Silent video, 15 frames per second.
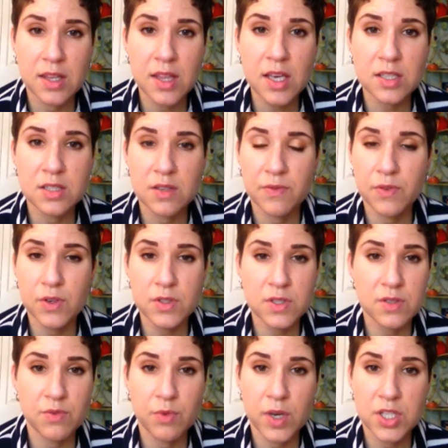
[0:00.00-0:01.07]
things, the
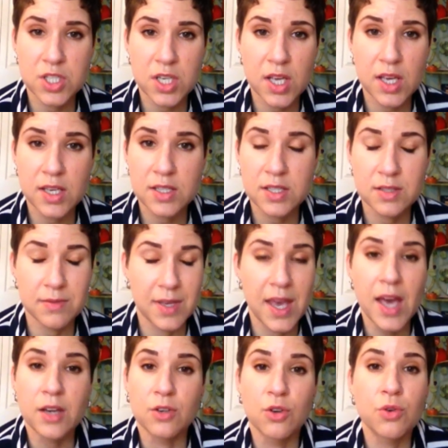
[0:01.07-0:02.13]
first of which is,
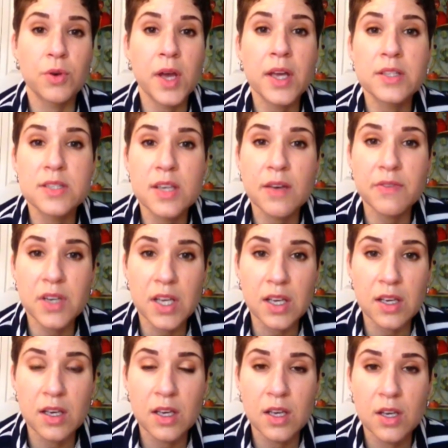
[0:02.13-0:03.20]

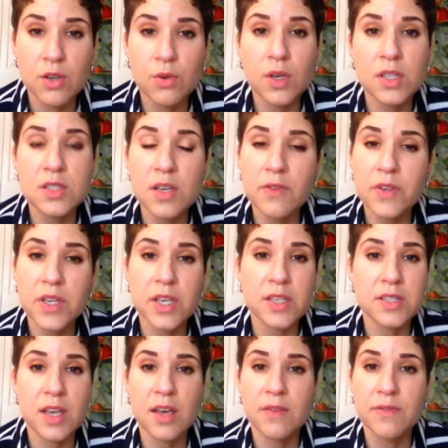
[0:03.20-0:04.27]
creativity. Creativity
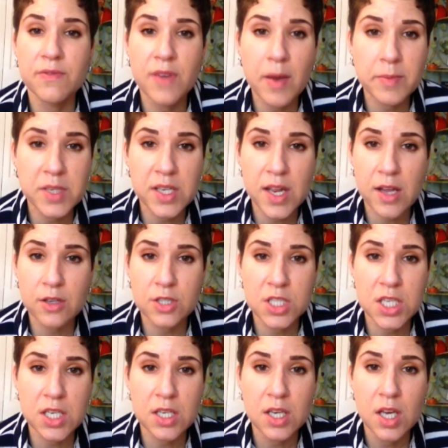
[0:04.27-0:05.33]
is a feminine
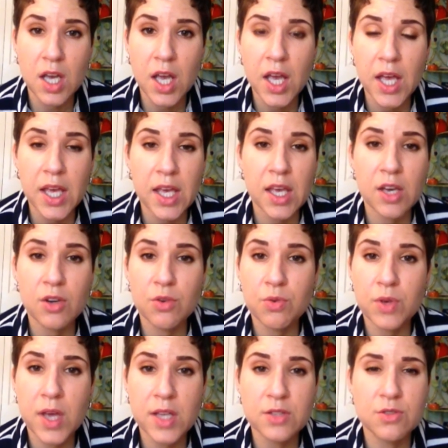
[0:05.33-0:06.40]
energy. It
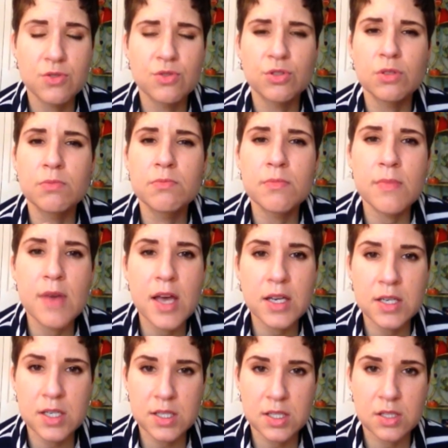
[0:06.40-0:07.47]
creates
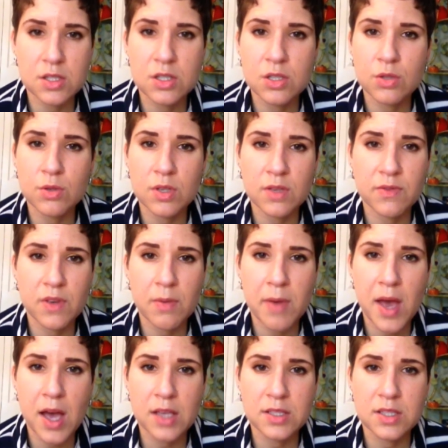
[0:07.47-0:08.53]
tremendous intuitive
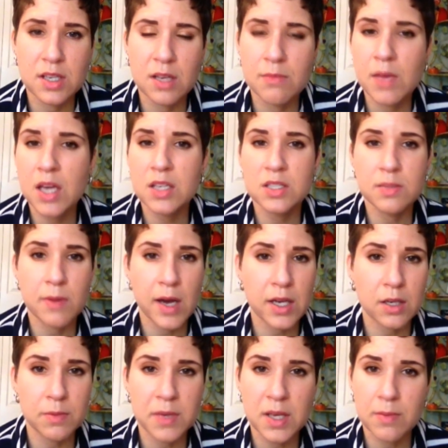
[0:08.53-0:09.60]
capacity. Many
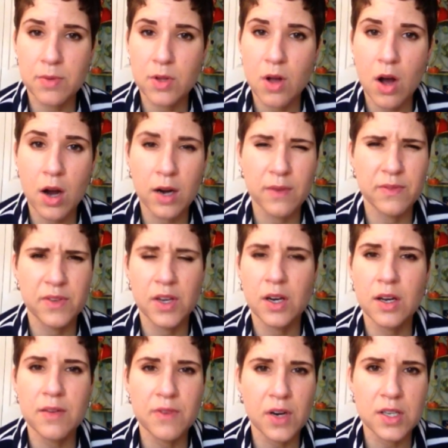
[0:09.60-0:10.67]
spider people are
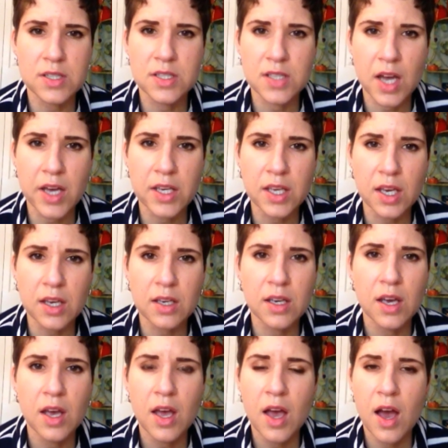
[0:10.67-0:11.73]
very, very psychic.
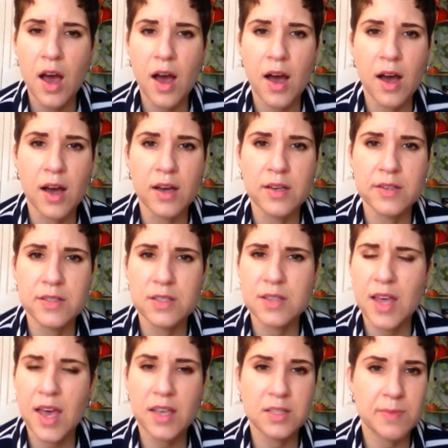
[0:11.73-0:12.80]

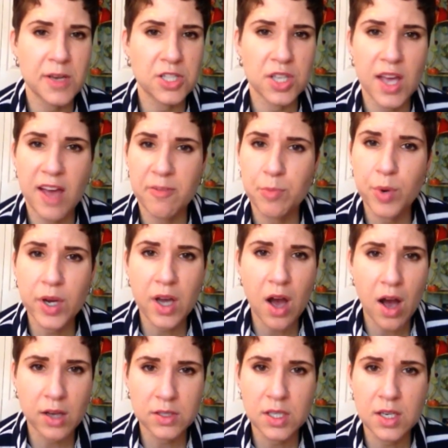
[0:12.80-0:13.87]
They especially have
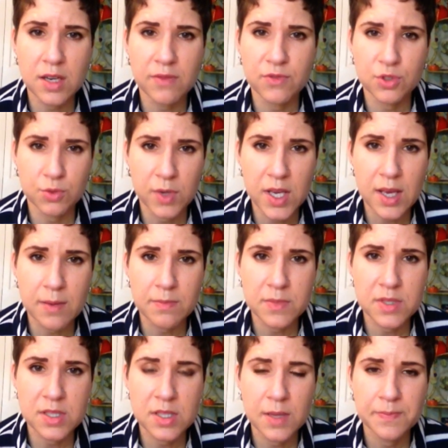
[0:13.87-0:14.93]
precognitive
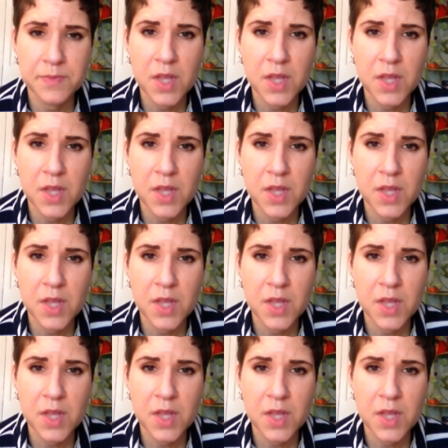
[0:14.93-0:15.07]
dreams.